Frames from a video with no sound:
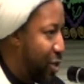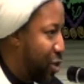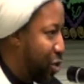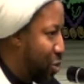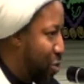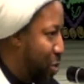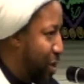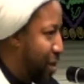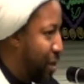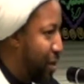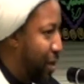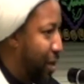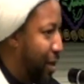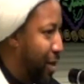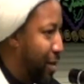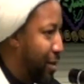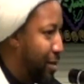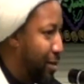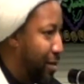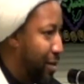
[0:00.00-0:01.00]
And this is one
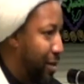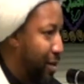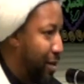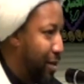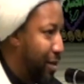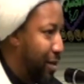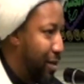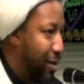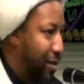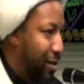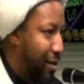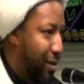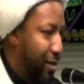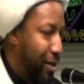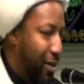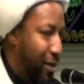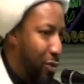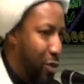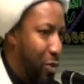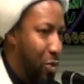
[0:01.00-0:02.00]
thing that's,
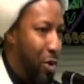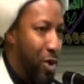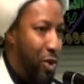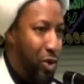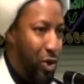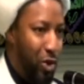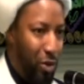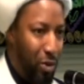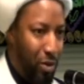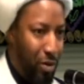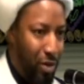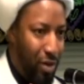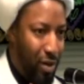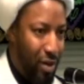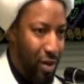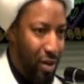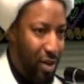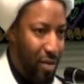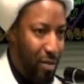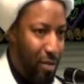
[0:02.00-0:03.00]
if you want
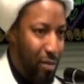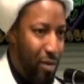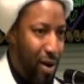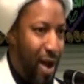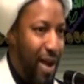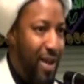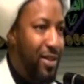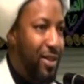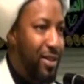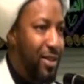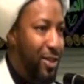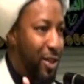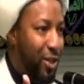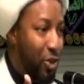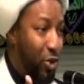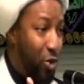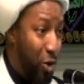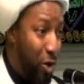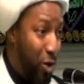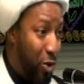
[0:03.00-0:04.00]
to practice
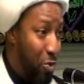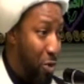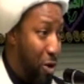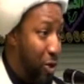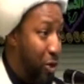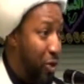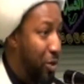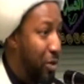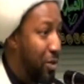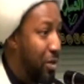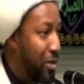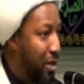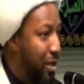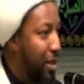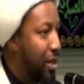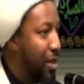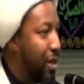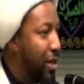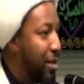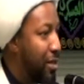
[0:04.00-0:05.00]
this or you want to
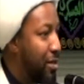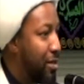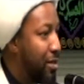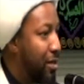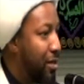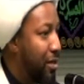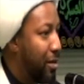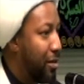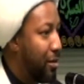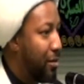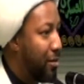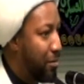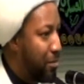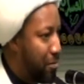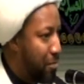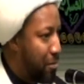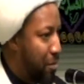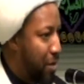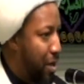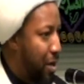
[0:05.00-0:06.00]
see this,
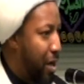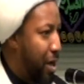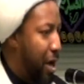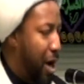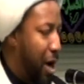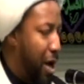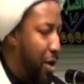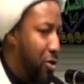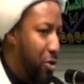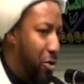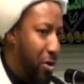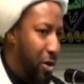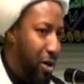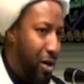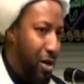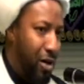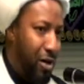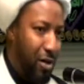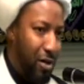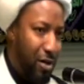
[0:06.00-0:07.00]
and
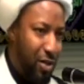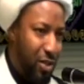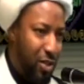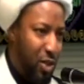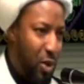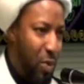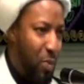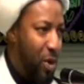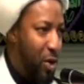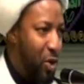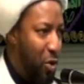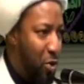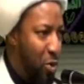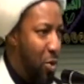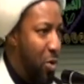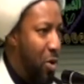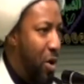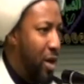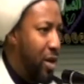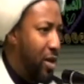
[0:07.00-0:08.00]
you're someone
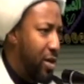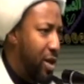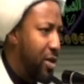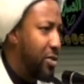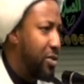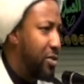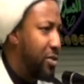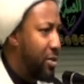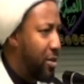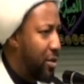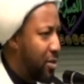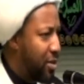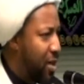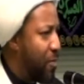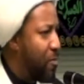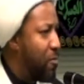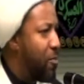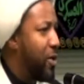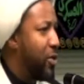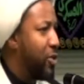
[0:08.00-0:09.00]
who does
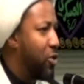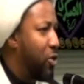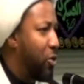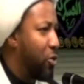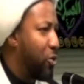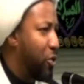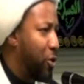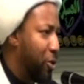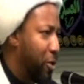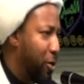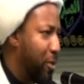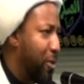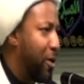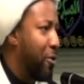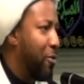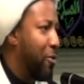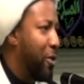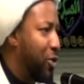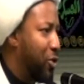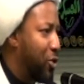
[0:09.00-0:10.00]
some research or a little
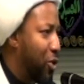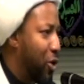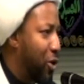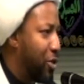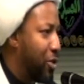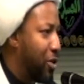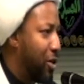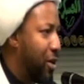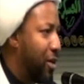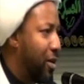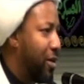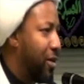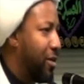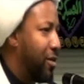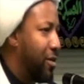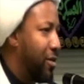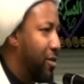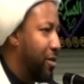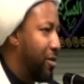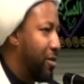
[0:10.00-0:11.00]
bit of research,
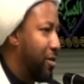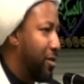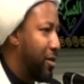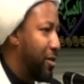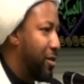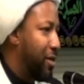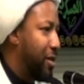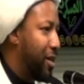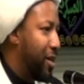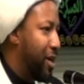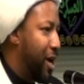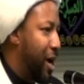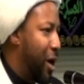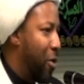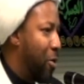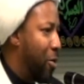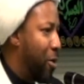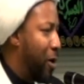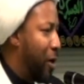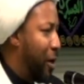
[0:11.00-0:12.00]

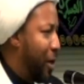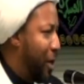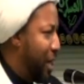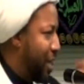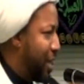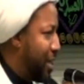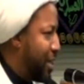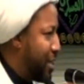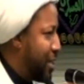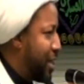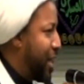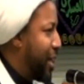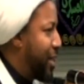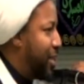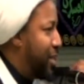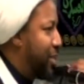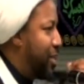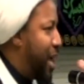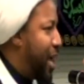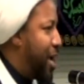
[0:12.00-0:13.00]
I'll
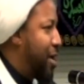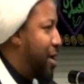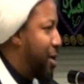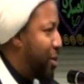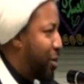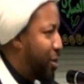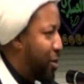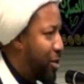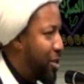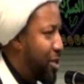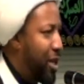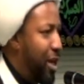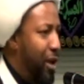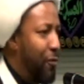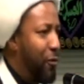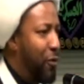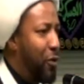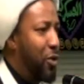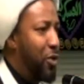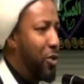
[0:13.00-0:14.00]
say take the
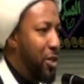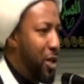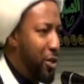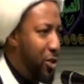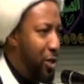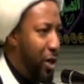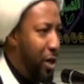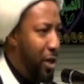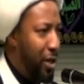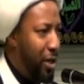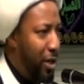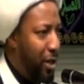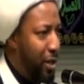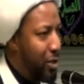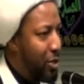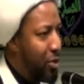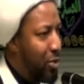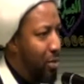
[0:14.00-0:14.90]
Sahifat al-Sajjadiya.